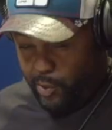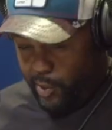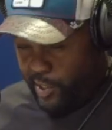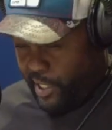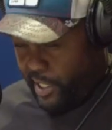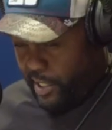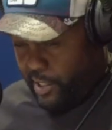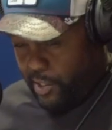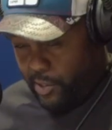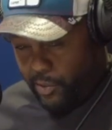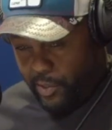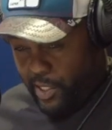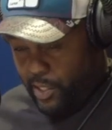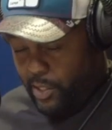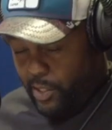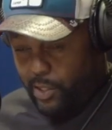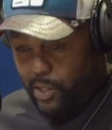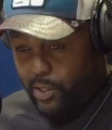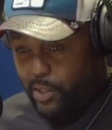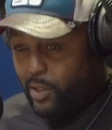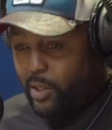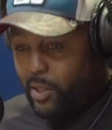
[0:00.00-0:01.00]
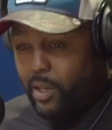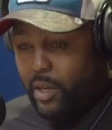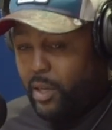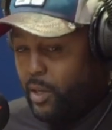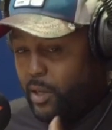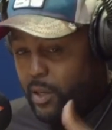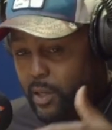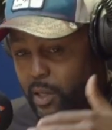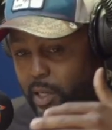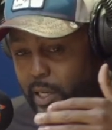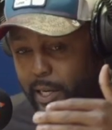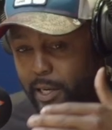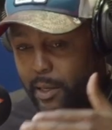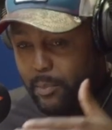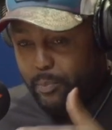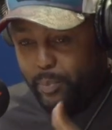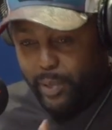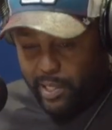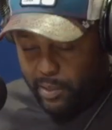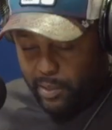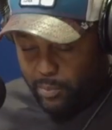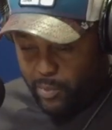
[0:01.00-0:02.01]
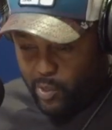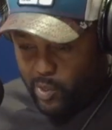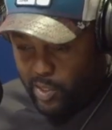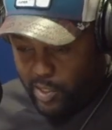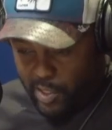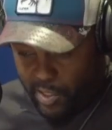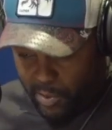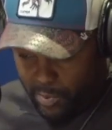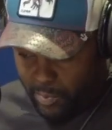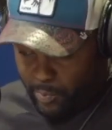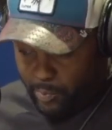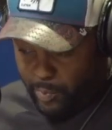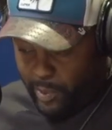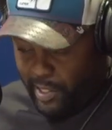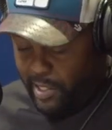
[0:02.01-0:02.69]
trajectory, you mm-hmm. know uh, being a musician,